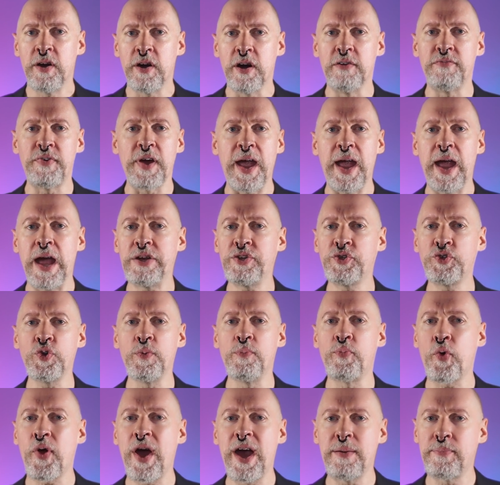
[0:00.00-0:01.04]
of Andrew
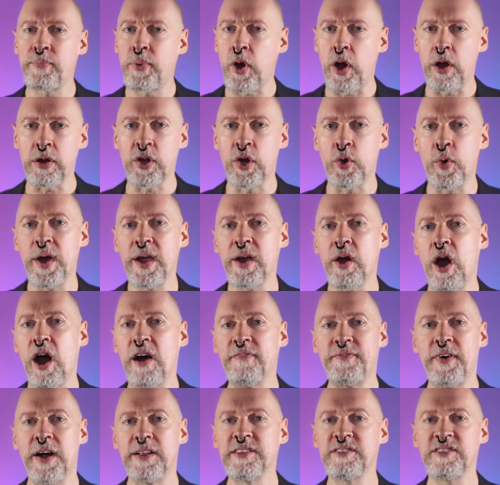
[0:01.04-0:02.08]
Breitbart going
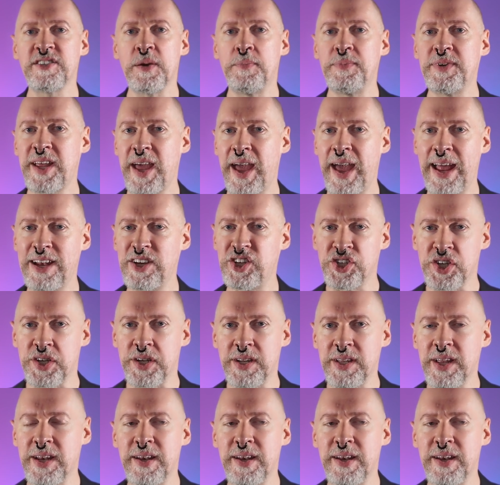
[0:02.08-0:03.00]
off on some tangent.